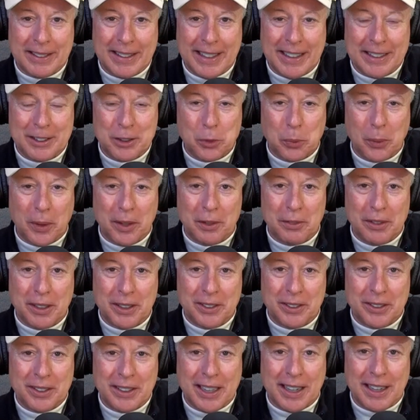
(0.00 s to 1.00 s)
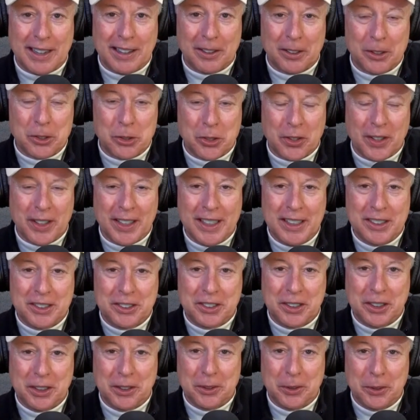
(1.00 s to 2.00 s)
that $1,200 that
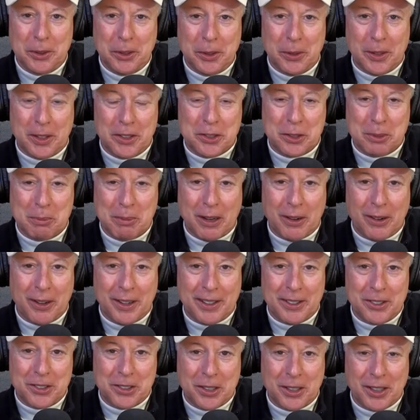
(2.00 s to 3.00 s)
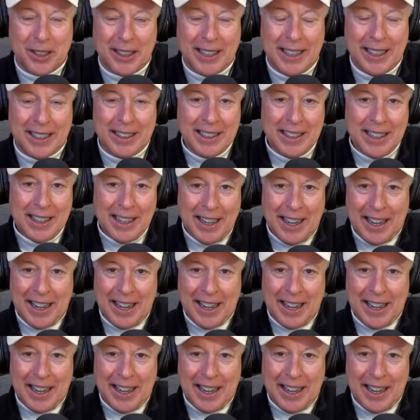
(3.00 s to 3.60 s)
each U.S. American is going to get.